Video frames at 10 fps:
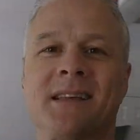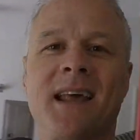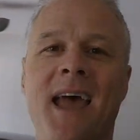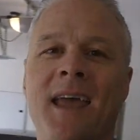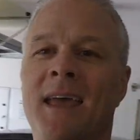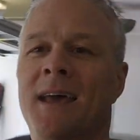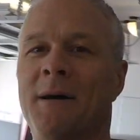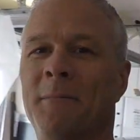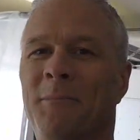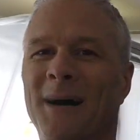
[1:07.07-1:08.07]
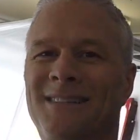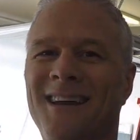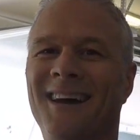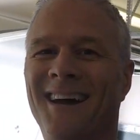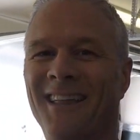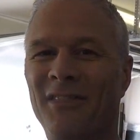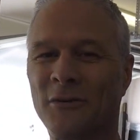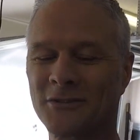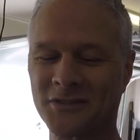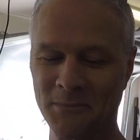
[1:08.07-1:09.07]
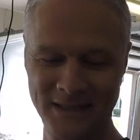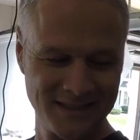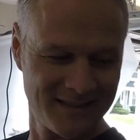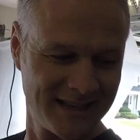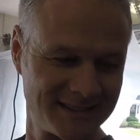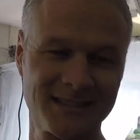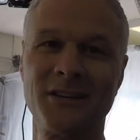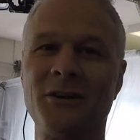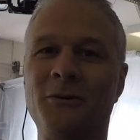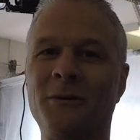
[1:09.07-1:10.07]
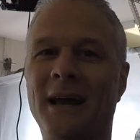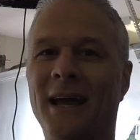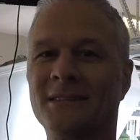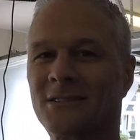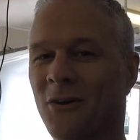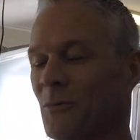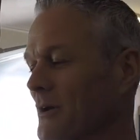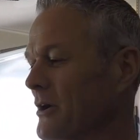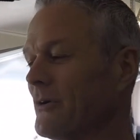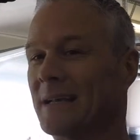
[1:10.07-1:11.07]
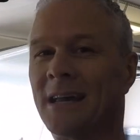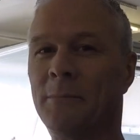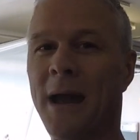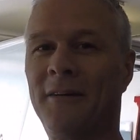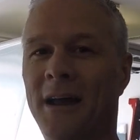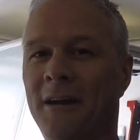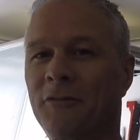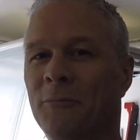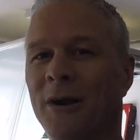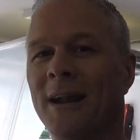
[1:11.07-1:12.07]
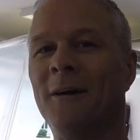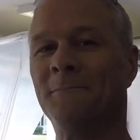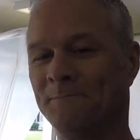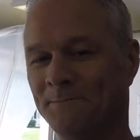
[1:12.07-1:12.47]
today, but those are some easy things to do, and so we're going to go ahead and get them out after them right now.